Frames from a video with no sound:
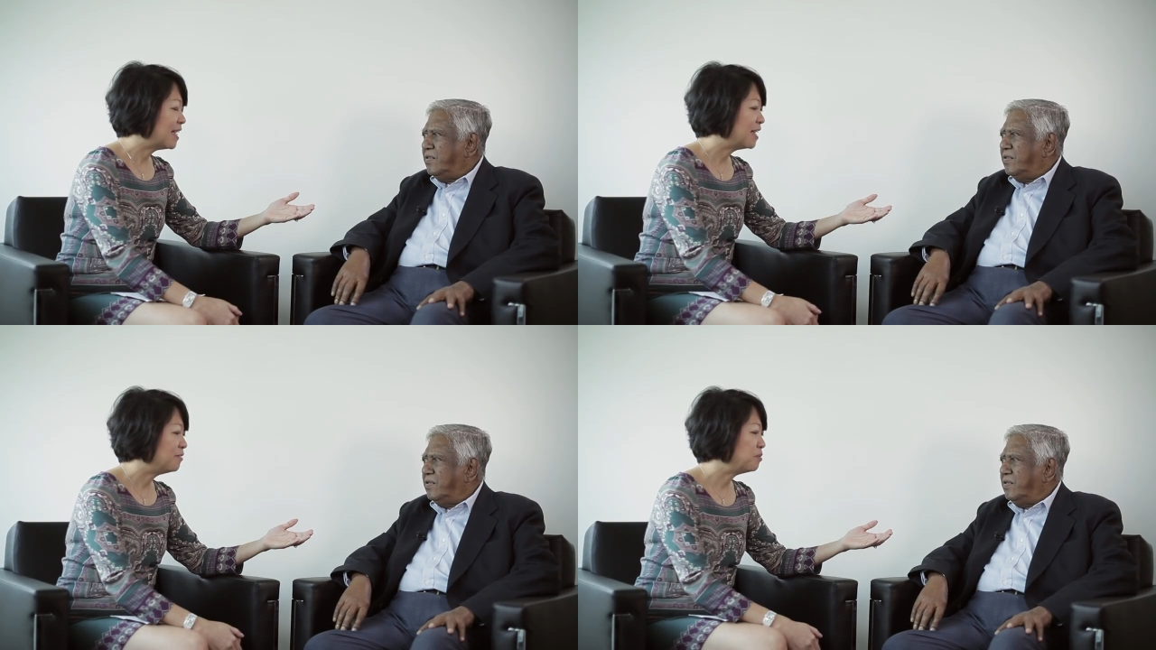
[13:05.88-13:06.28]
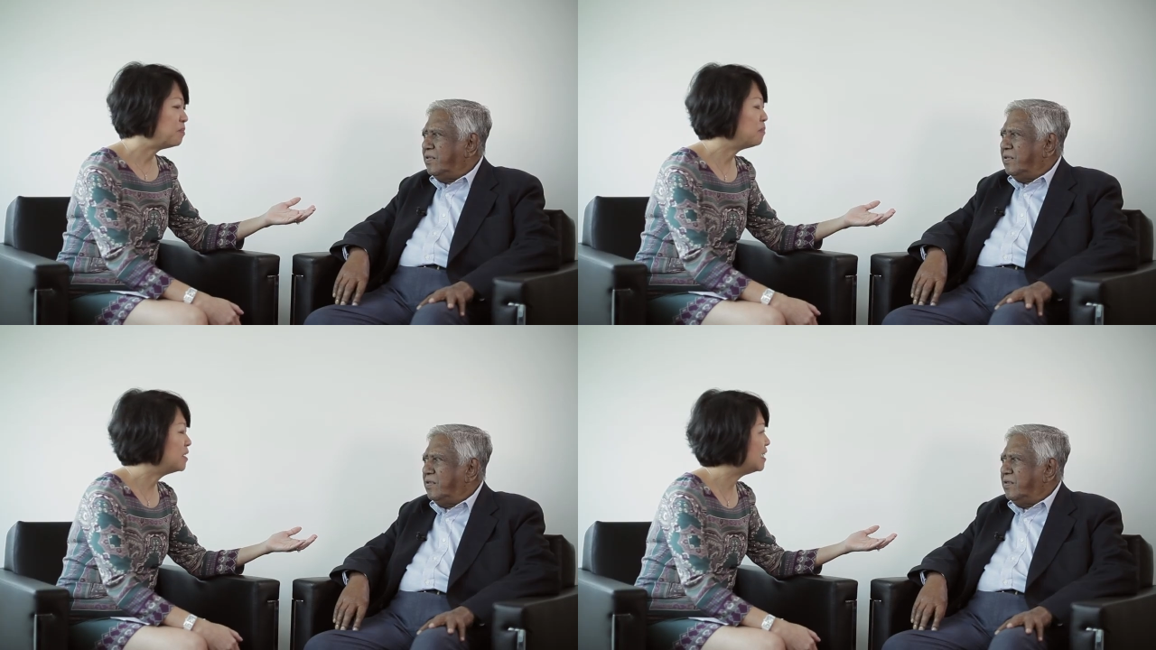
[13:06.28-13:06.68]
Speaker 1: I
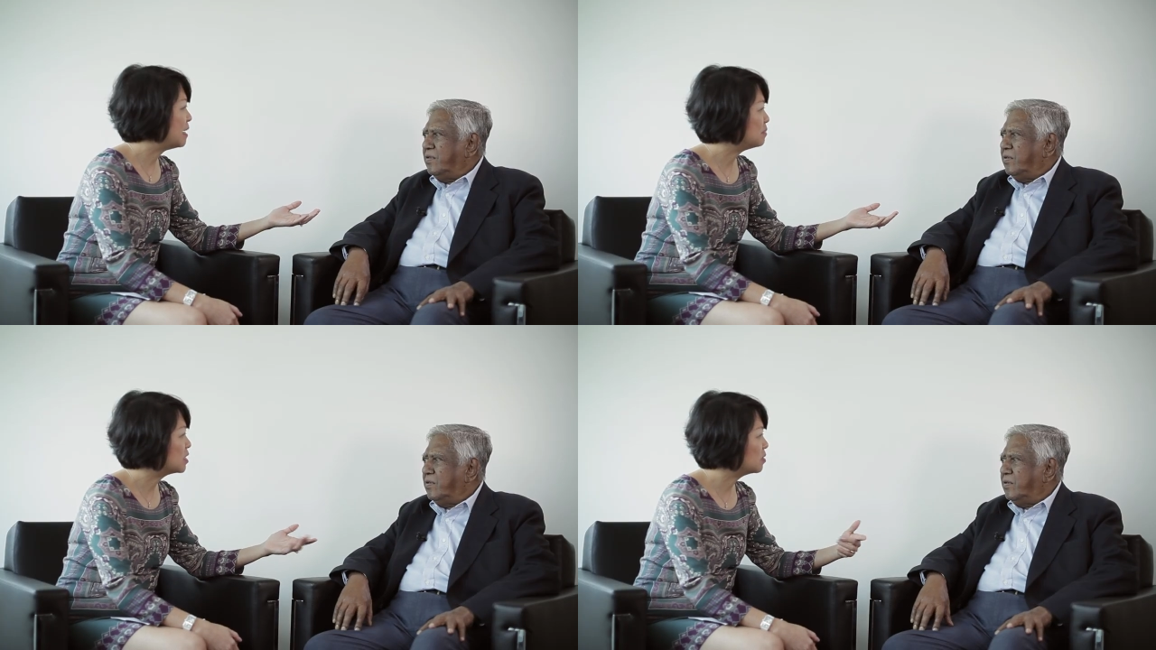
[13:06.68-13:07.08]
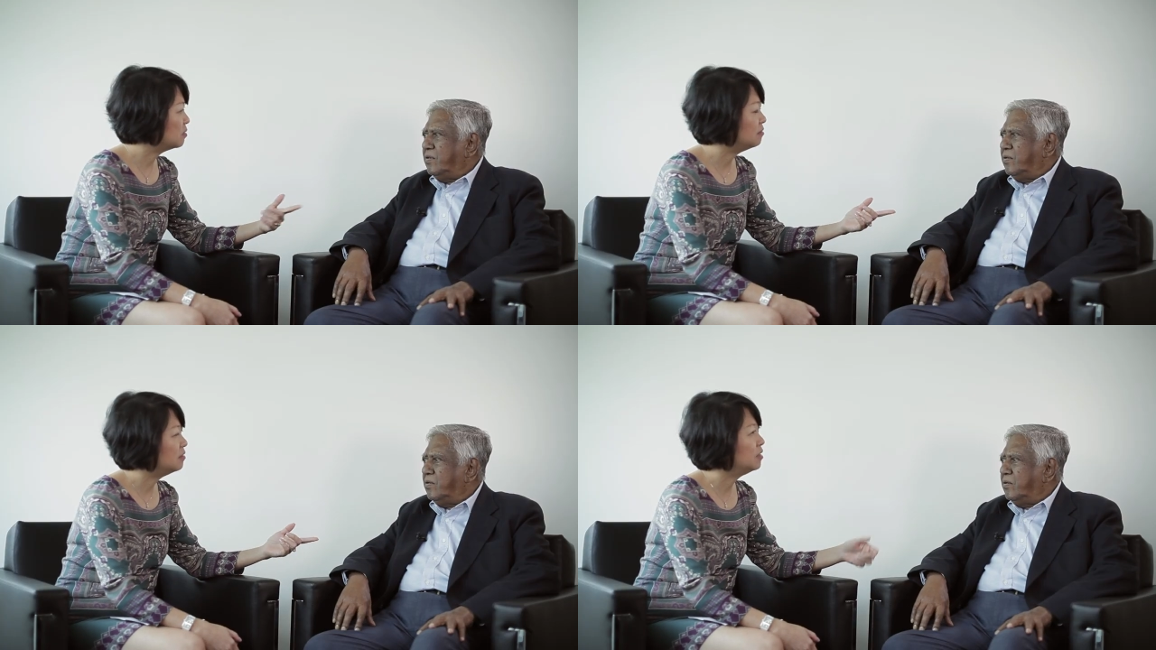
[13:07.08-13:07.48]
remember an
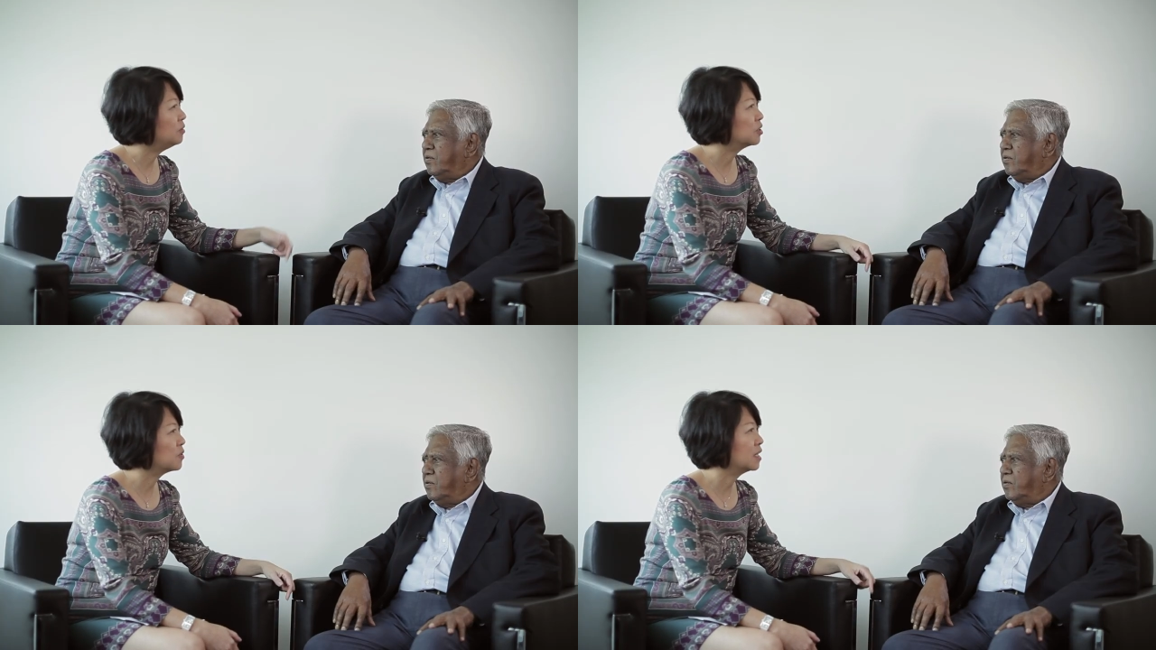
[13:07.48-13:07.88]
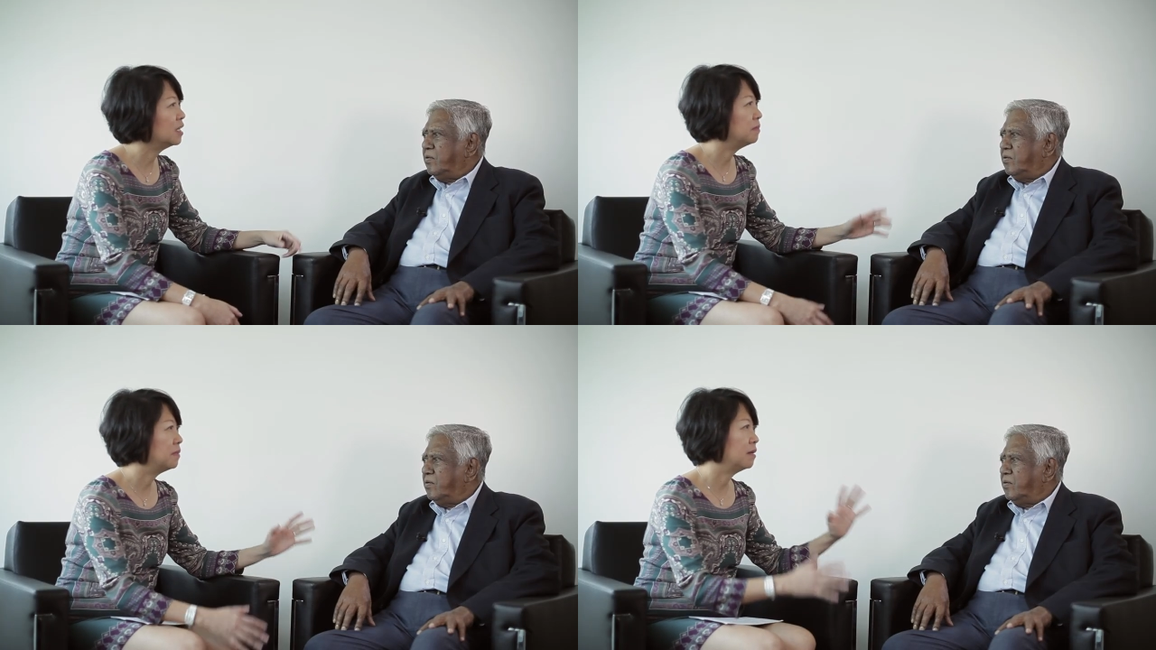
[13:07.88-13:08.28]
episode you were talking
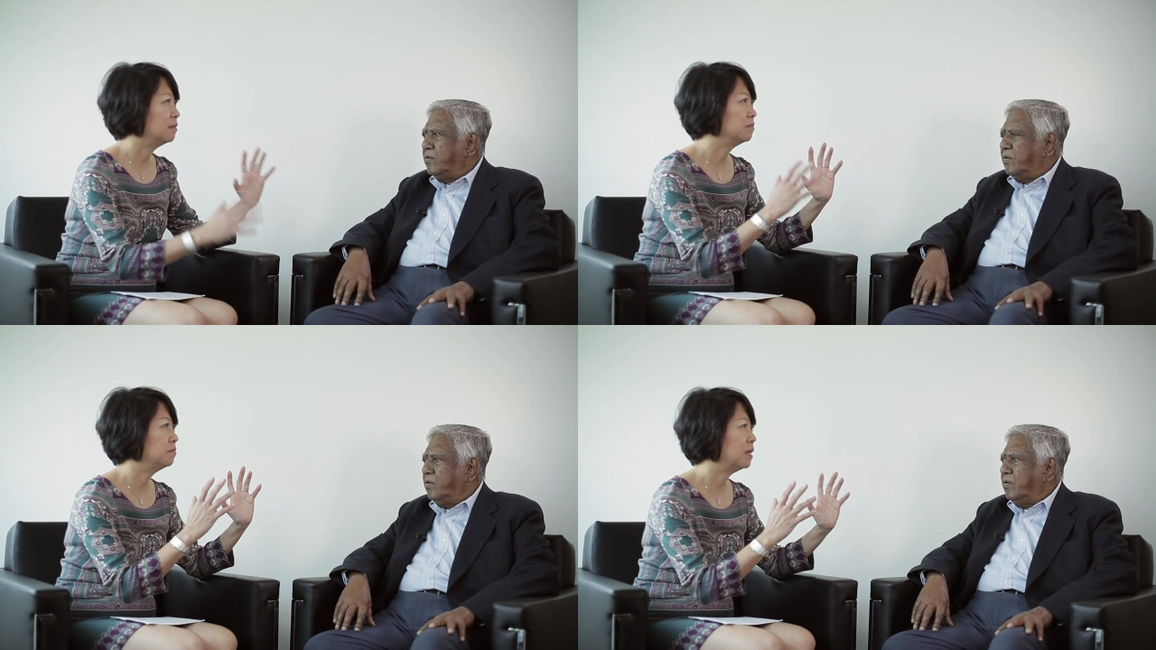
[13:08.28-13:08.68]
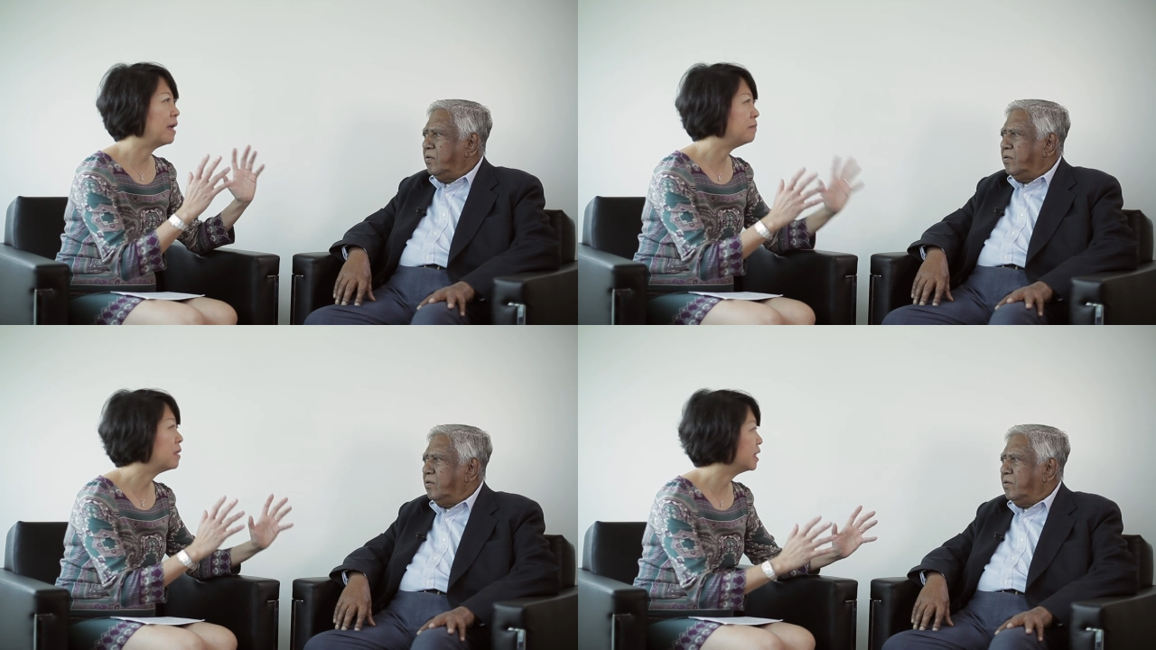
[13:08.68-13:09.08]
about
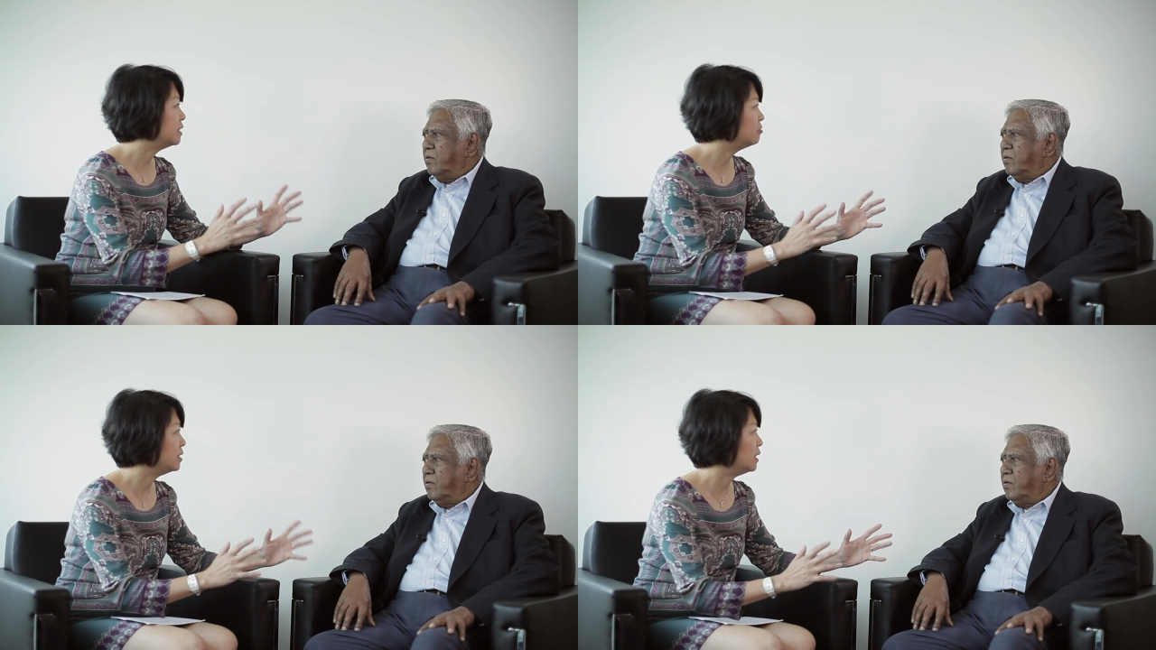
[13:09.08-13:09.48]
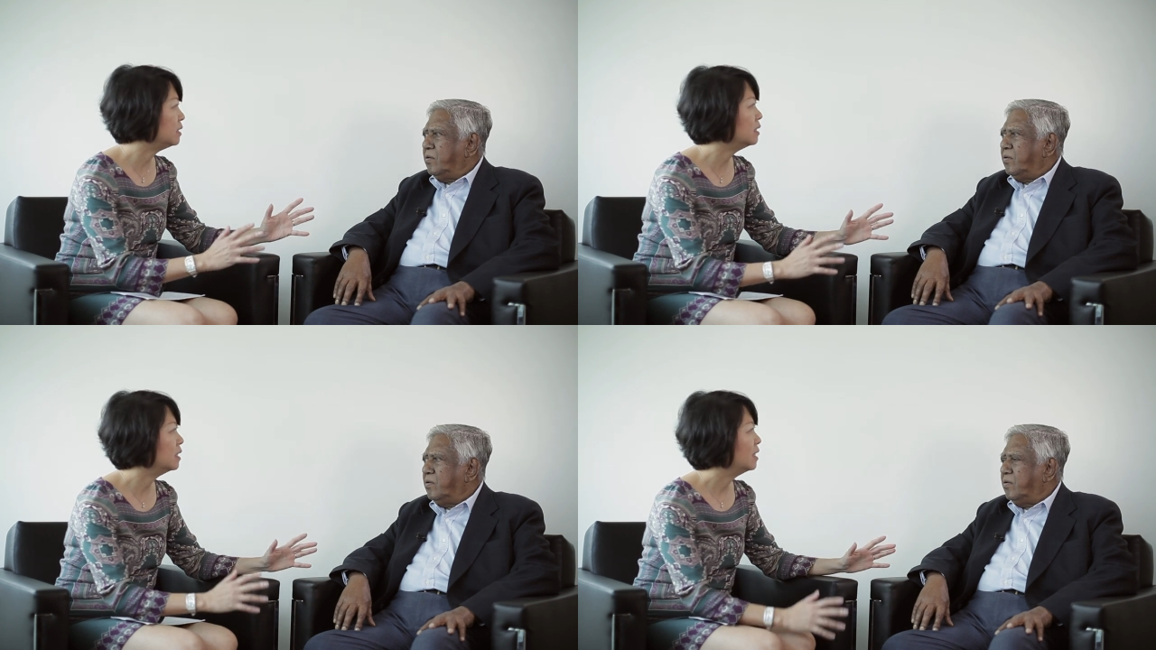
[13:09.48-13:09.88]

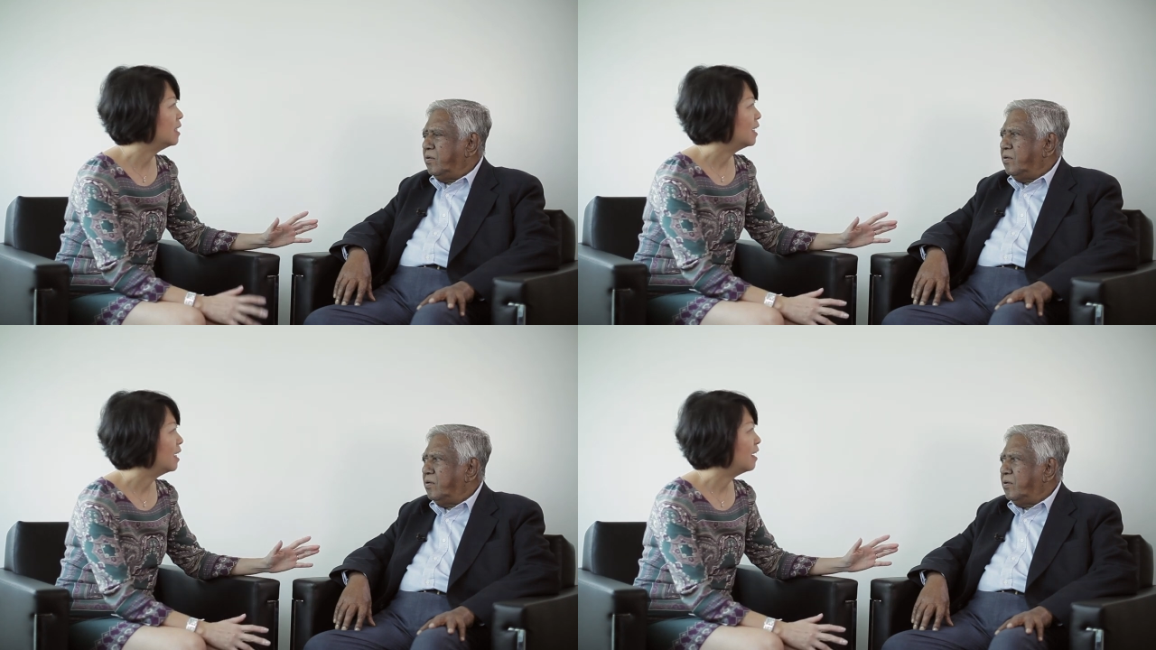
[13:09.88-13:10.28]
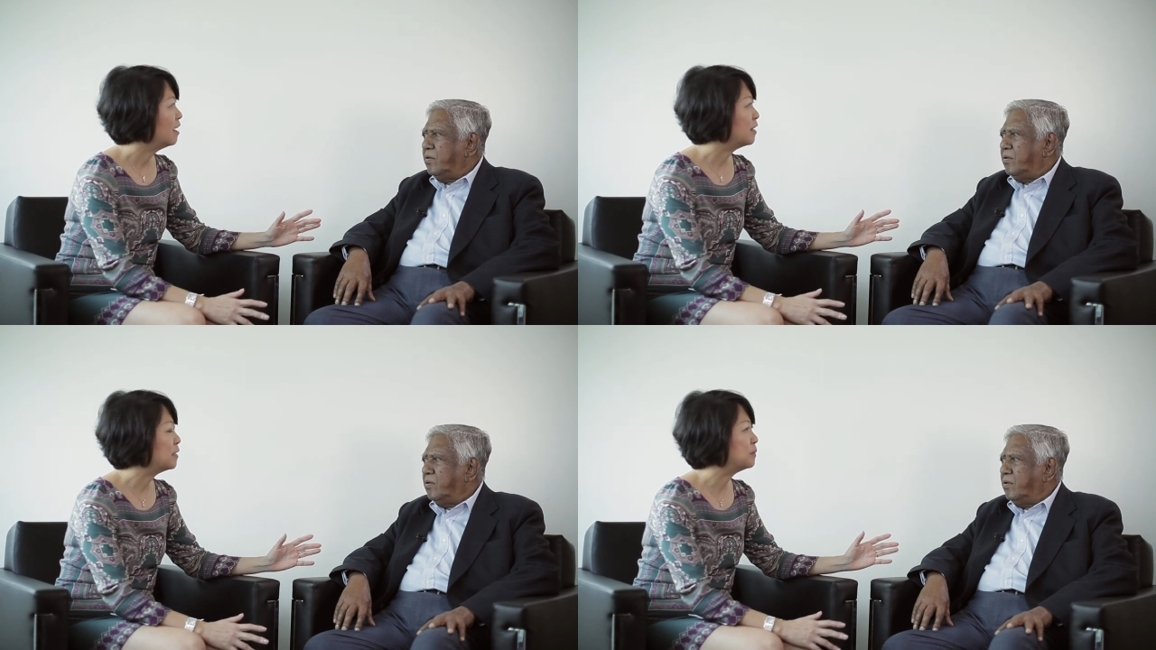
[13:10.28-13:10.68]
admiring
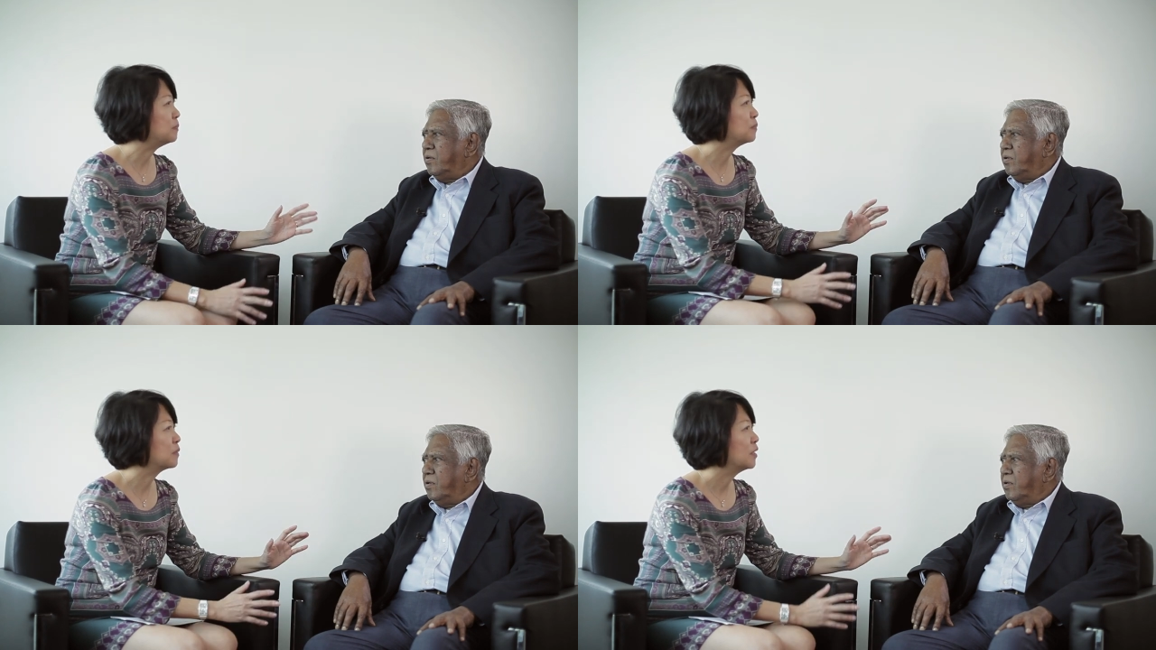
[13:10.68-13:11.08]
um,